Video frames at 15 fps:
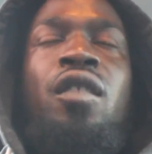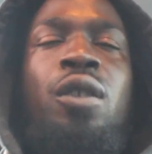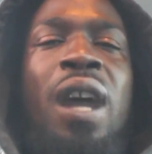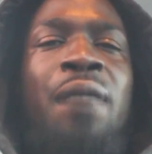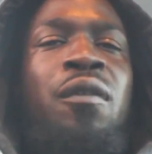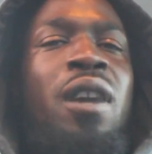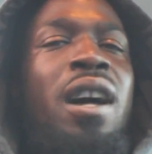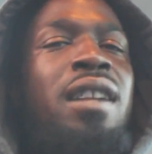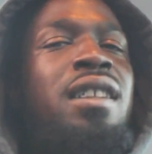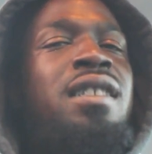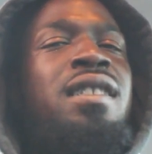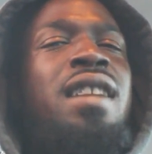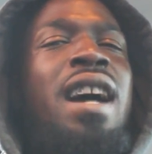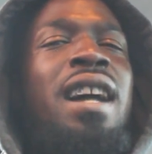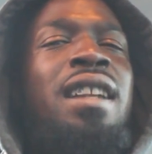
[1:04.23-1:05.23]
you have to
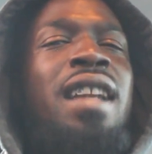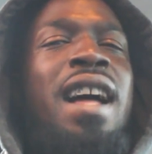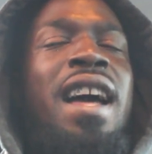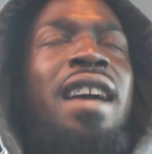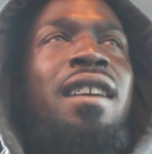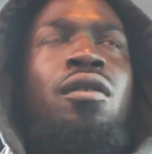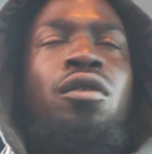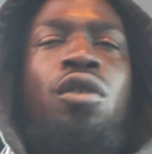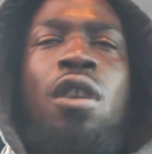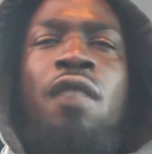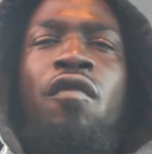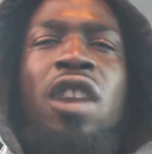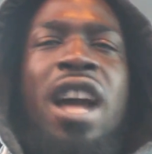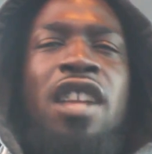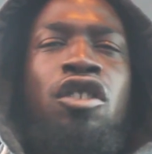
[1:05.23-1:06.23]
understand, like,
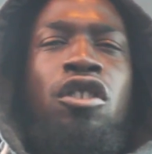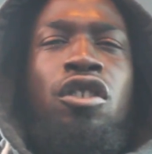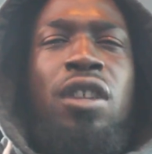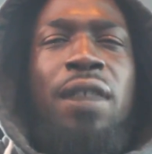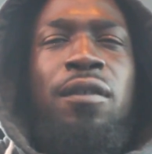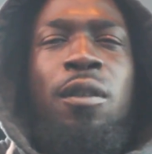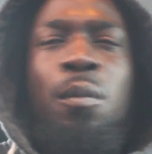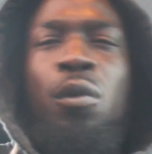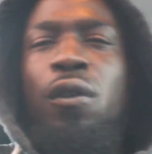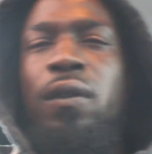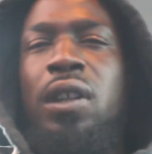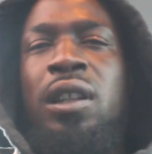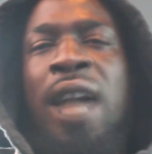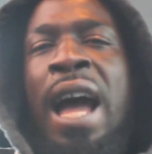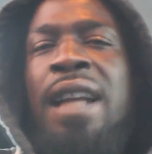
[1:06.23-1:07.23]
doing reactions, you have to
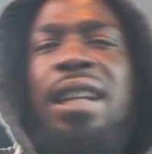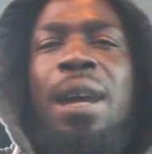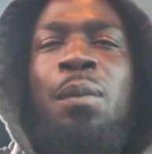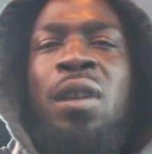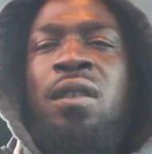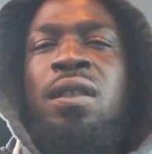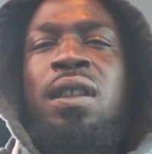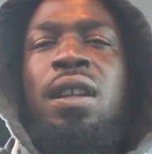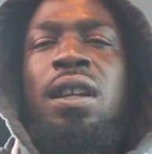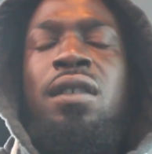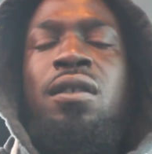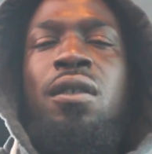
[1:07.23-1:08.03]
move the dynamics in it.